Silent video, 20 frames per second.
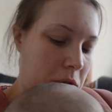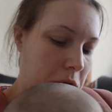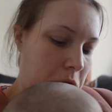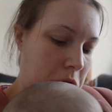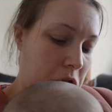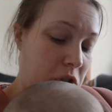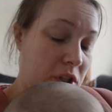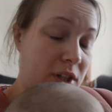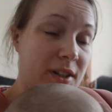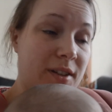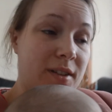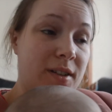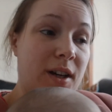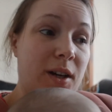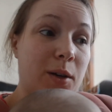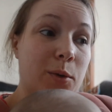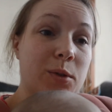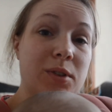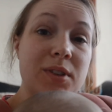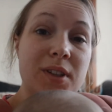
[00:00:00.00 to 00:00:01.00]
She is
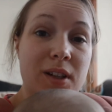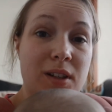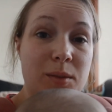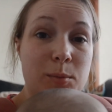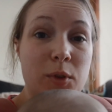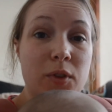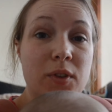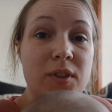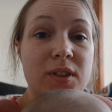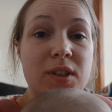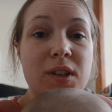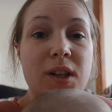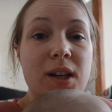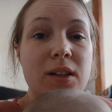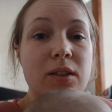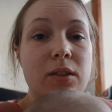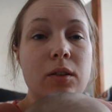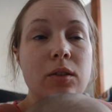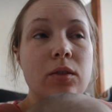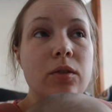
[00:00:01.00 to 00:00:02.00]
now 6 months
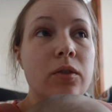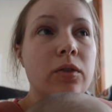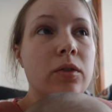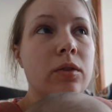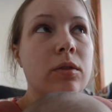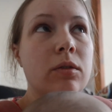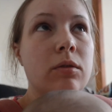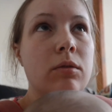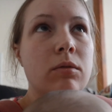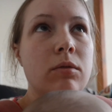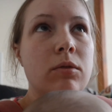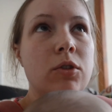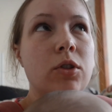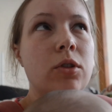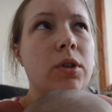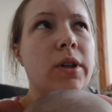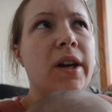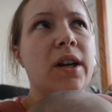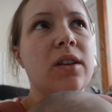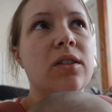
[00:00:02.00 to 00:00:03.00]
as of
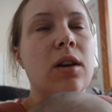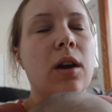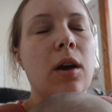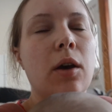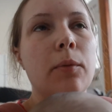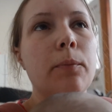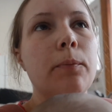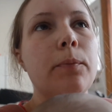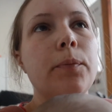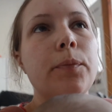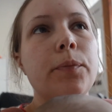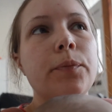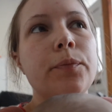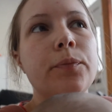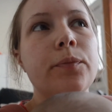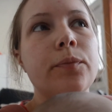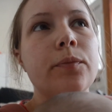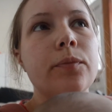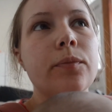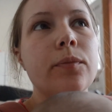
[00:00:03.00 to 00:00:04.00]
2 days ago.
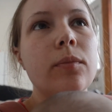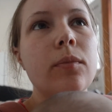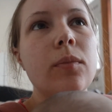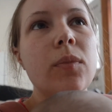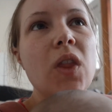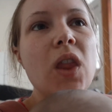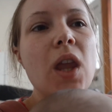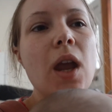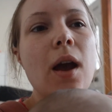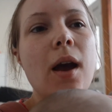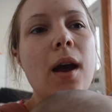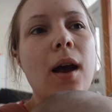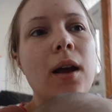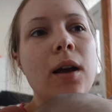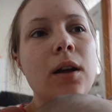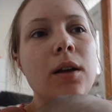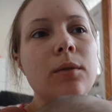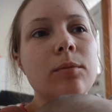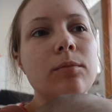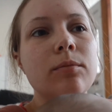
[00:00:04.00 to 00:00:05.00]

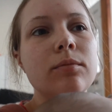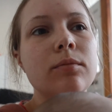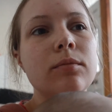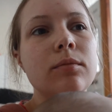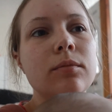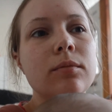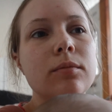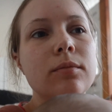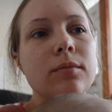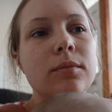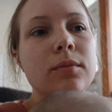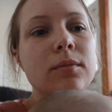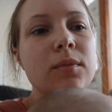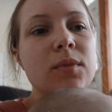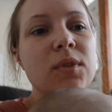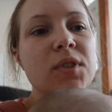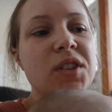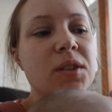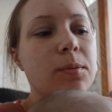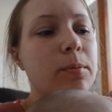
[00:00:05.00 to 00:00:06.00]

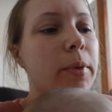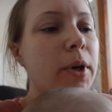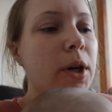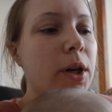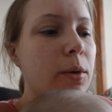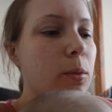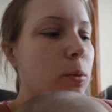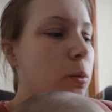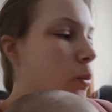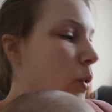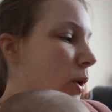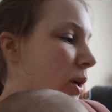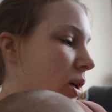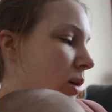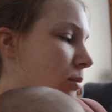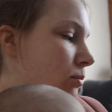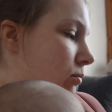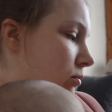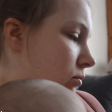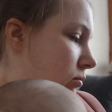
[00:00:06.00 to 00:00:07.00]
But
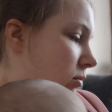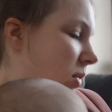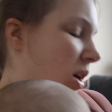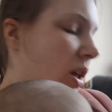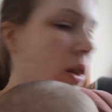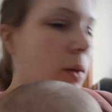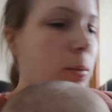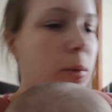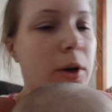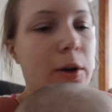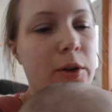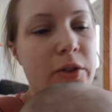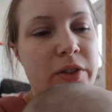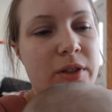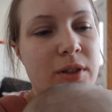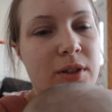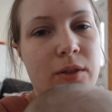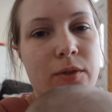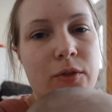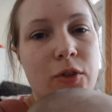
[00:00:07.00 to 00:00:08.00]
we're in the
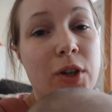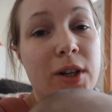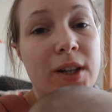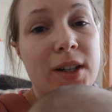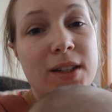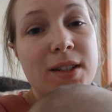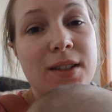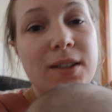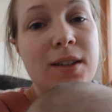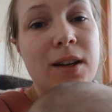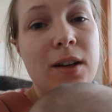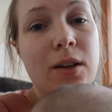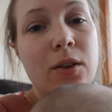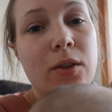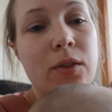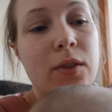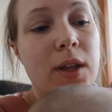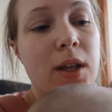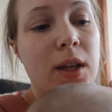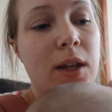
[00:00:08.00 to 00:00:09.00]
process of trying to
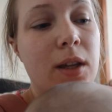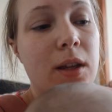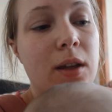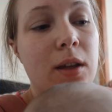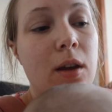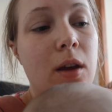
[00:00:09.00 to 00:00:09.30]
sell the